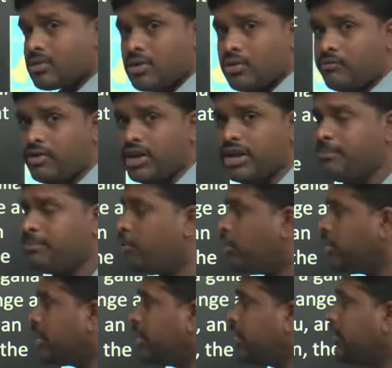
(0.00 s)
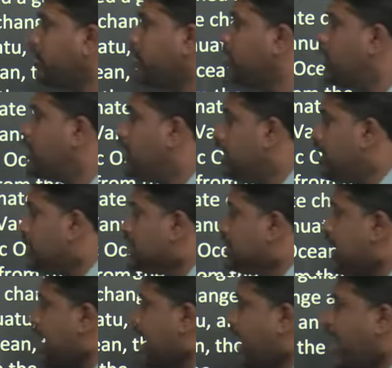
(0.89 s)
very important,
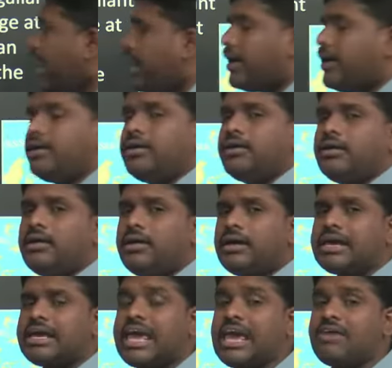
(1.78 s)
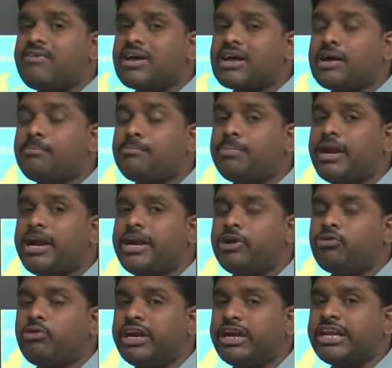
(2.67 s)
they had gave a
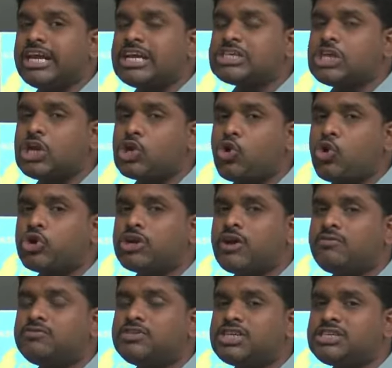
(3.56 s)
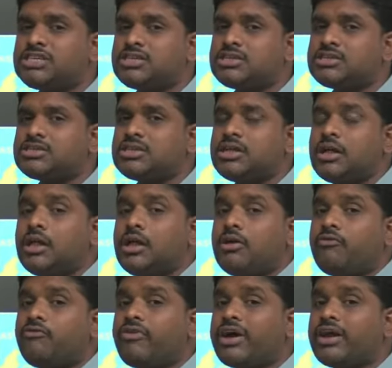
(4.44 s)
complaint to International Court of Justice
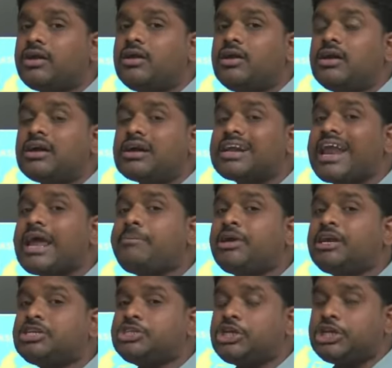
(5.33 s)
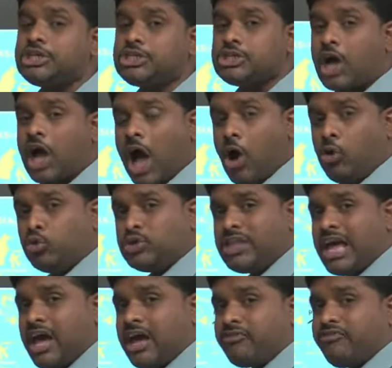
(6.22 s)
for climate change, how
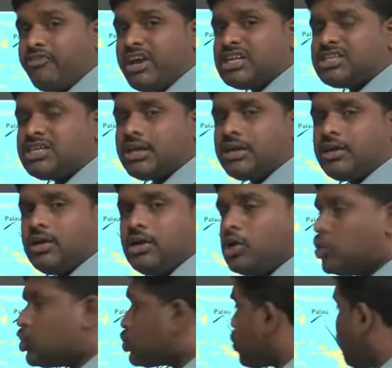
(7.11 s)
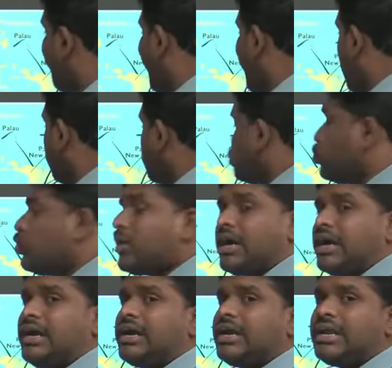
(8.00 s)
they are facing. So Vanuatu
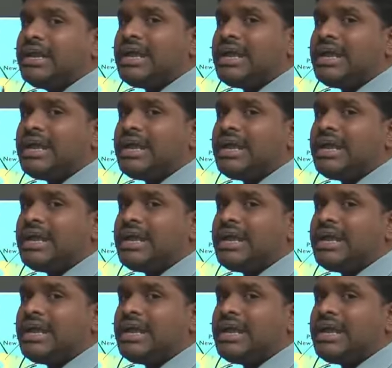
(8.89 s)
country